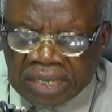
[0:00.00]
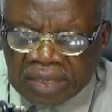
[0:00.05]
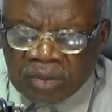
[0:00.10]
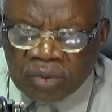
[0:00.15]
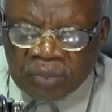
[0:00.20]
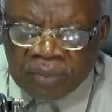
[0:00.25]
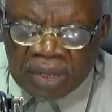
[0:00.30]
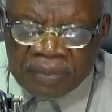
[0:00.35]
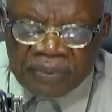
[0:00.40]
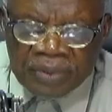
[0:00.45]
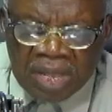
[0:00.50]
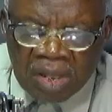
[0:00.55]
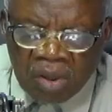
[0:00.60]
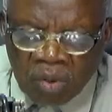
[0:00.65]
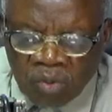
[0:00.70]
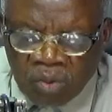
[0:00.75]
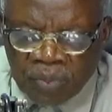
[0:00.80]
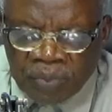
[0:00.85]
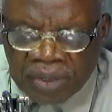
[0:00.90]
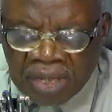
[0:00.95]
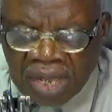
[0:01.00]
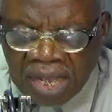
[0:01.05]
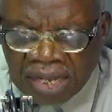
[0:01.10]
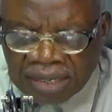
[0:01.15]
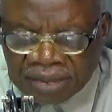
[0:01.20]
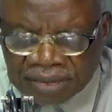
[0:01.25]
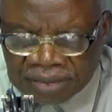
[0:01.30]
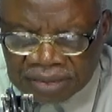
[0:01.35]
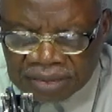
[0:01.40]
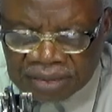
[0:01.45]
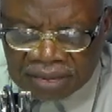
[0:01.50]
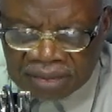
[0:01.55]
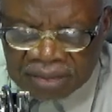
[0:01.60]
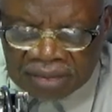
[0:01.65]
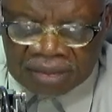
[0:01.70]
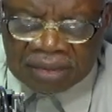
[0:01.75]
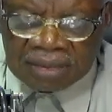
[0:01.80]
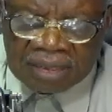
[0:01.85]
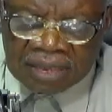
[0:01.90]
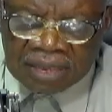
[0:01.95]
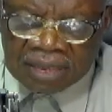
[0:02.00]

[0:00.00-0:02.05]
you baby a wo bia no